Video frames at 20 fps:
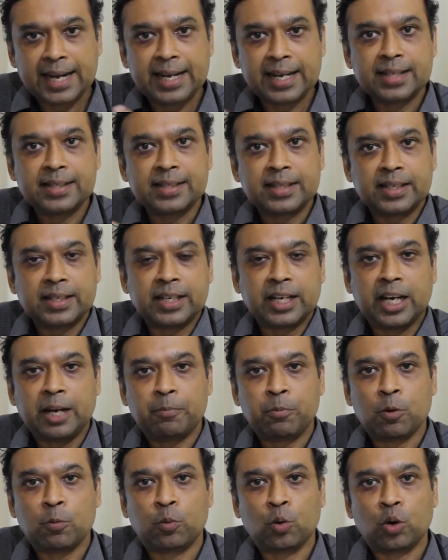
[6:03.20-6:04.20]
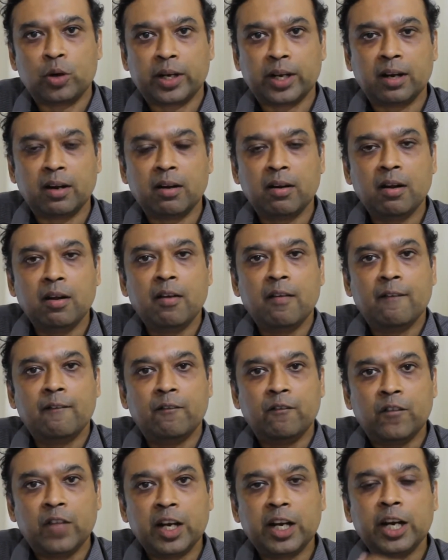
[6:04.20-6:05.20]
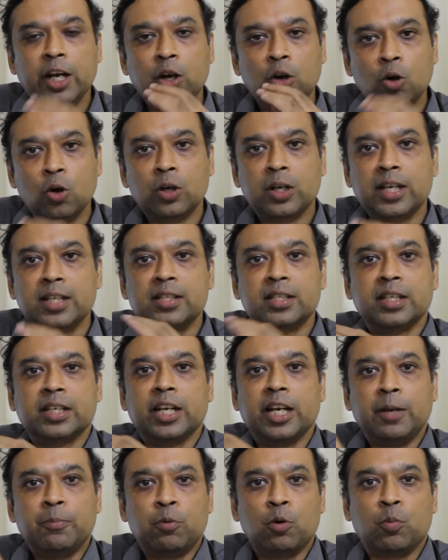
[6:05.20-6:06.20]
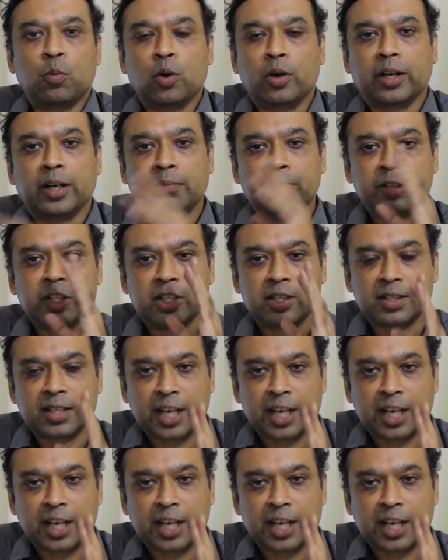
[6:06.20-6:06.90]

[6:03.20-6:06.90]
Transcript: high density lipoprotein, very low density lipoprotein,